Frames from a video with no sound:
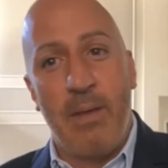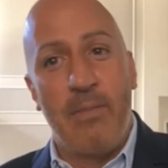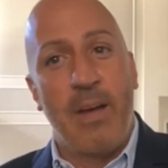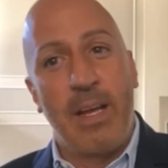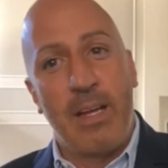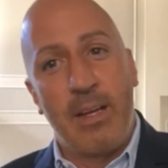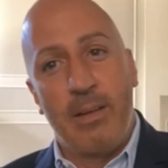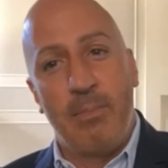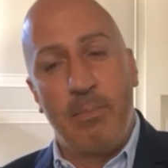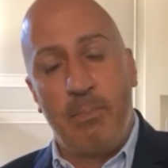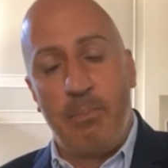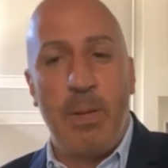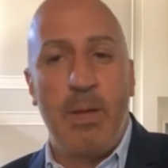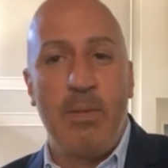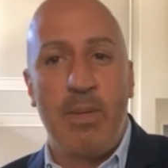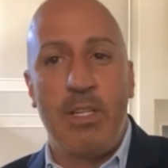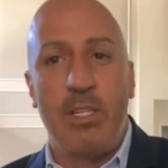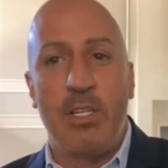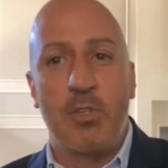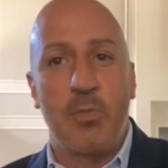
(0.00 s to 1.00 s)
could
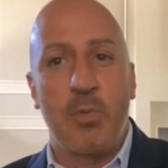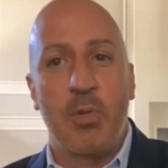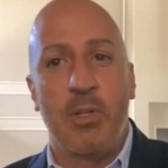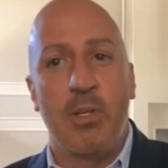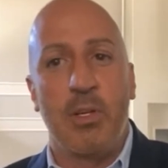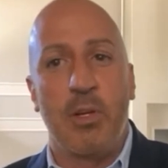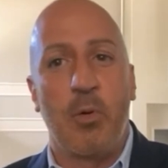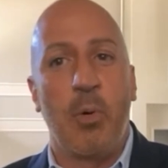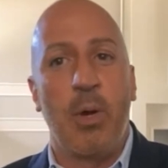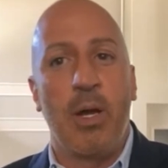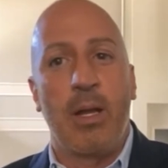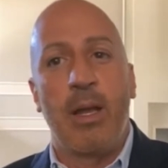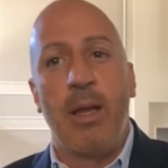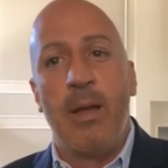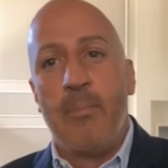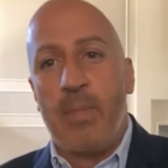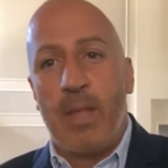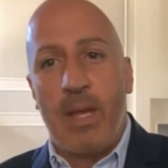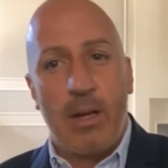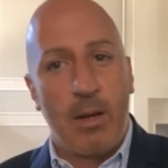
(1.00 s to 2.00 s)
pivot just really quick,
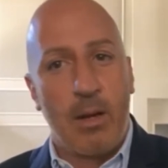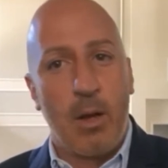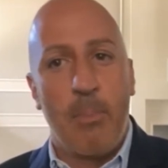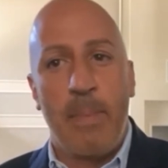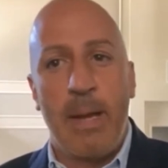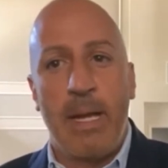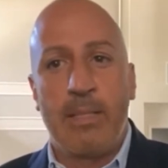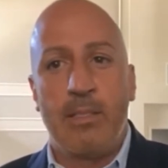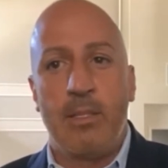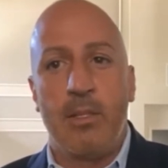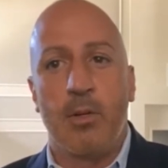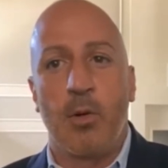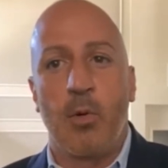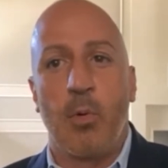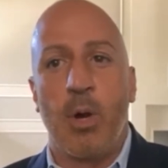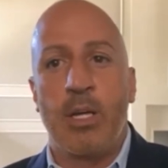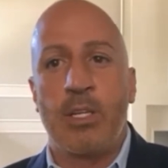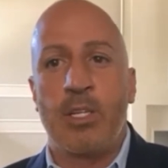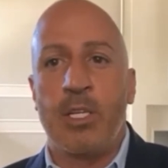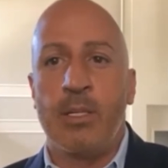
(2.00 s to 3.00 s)
and I'll come back to your
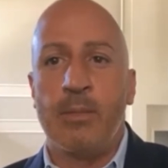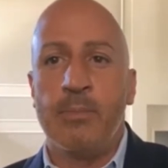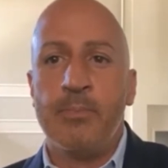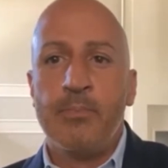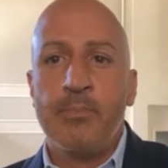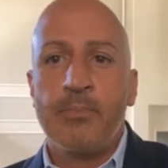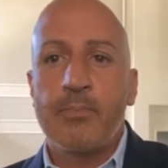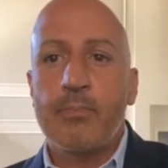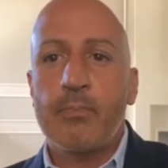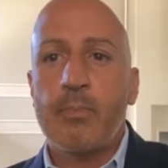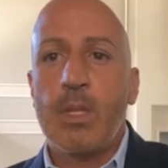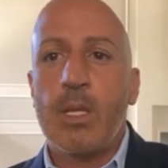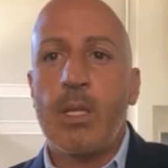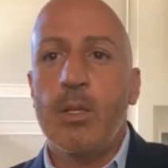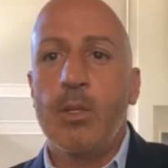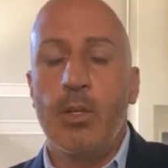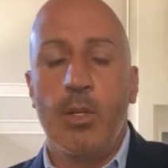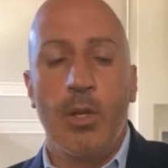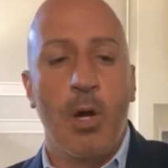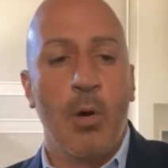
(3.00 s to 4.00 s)
question,
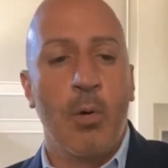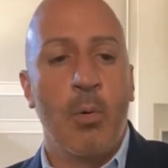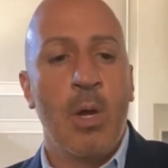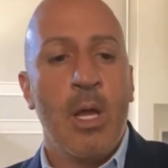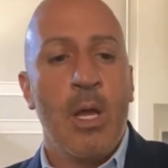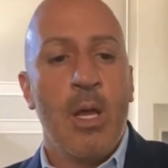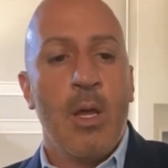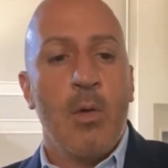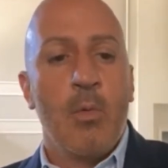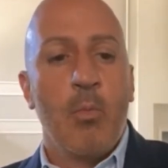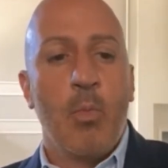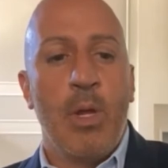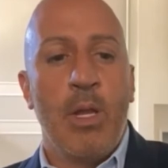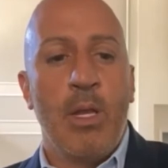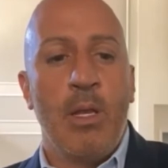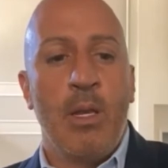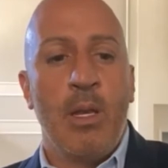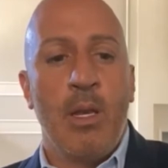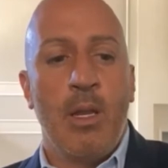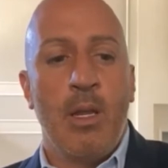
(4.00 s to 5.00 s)

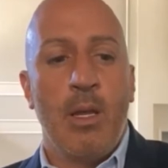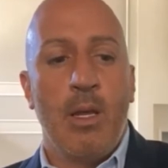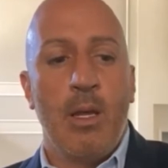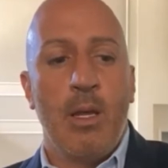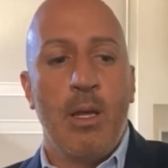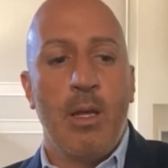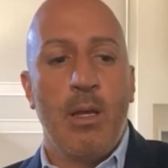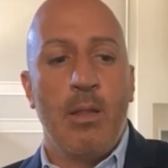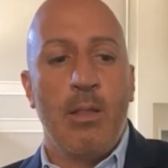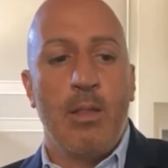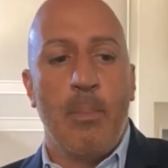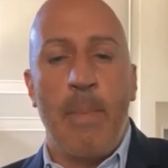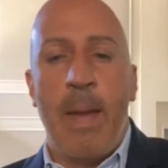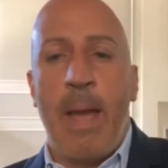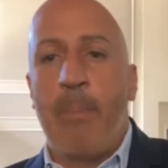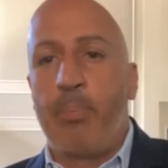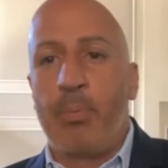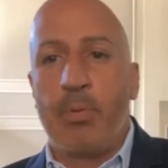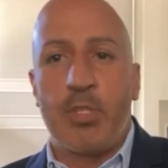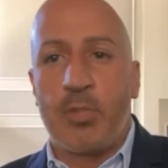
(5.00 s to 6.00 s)
when the
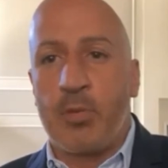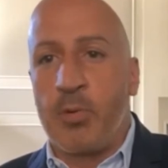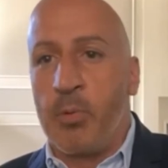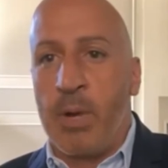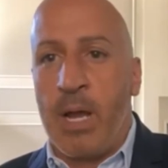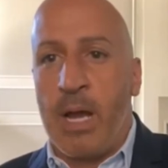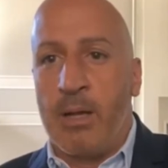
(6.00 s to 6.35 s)
map was thrown out